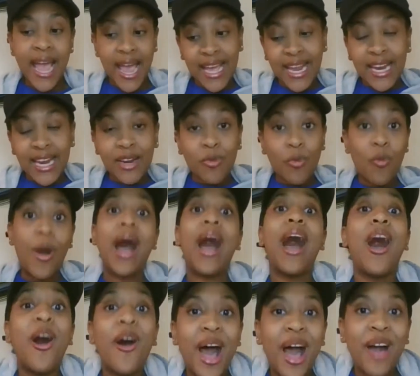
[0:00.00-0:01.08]
And
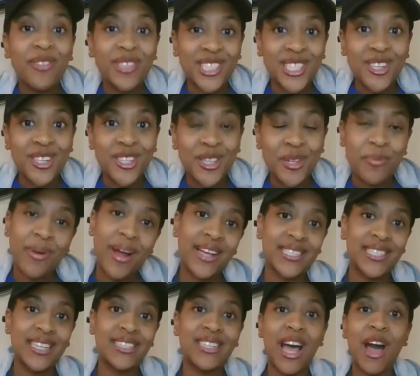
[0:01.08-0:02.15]
while I was learning the process,